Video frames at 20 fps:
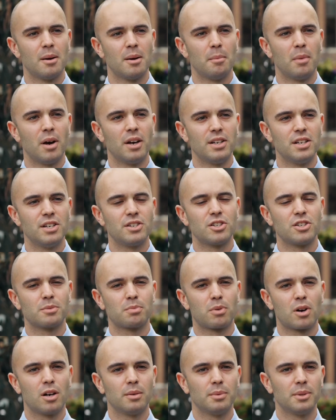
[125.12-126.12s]
My niche is
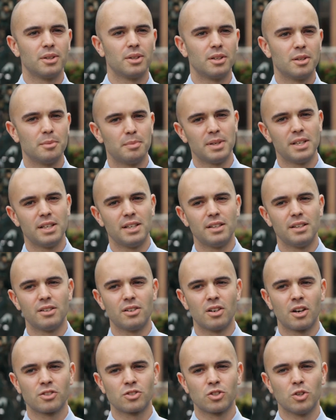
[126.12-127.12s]
probably going to be
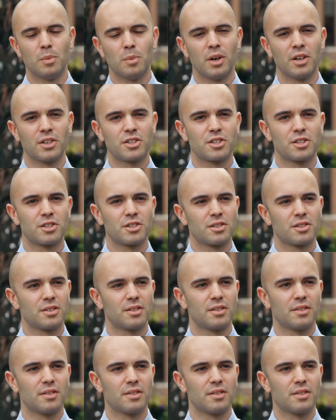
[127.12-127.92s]
not so much